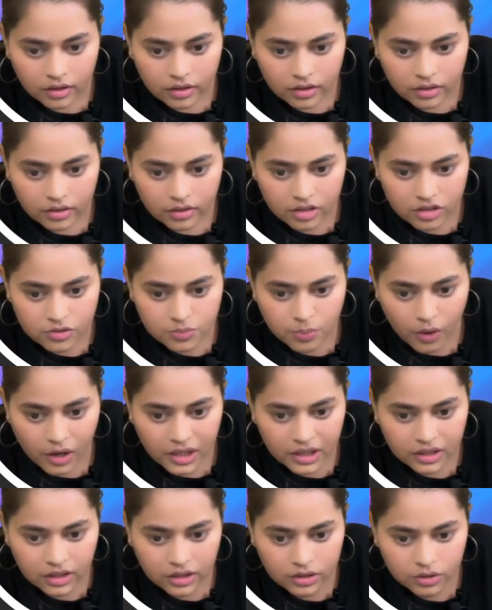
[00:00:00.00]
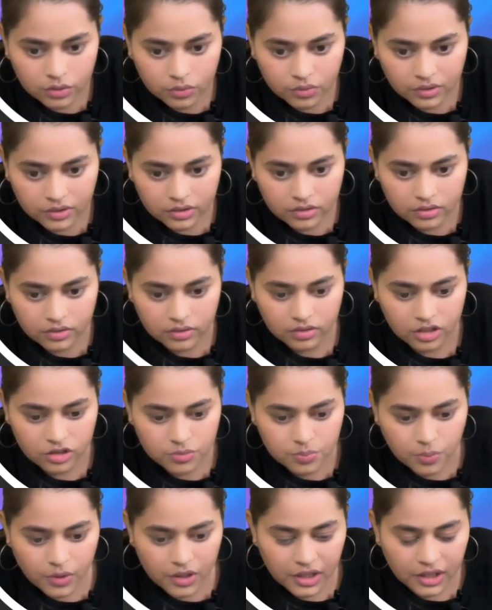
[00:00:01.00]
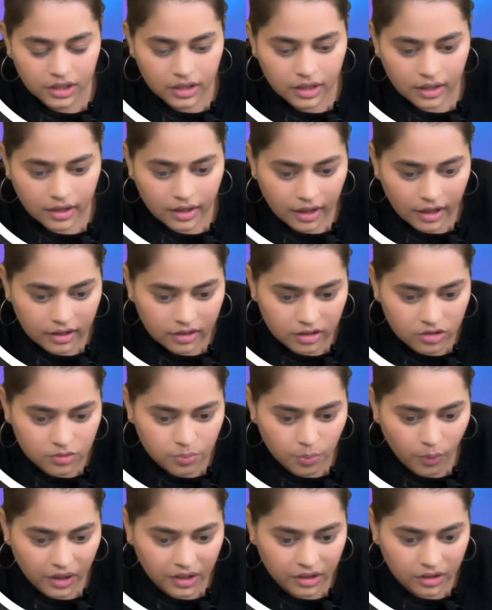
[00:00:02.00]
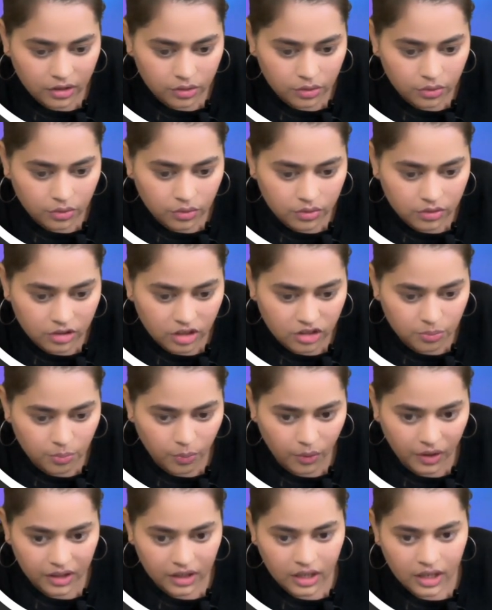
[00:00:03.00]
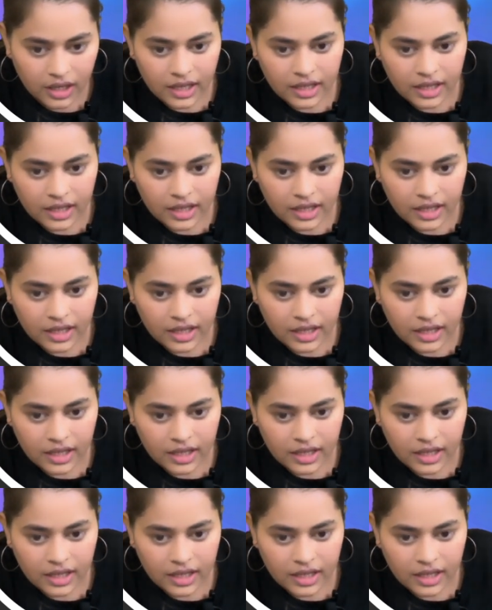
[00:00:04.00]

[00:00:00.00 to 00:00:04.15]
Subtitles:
this pointer to this point and this pointer to this point.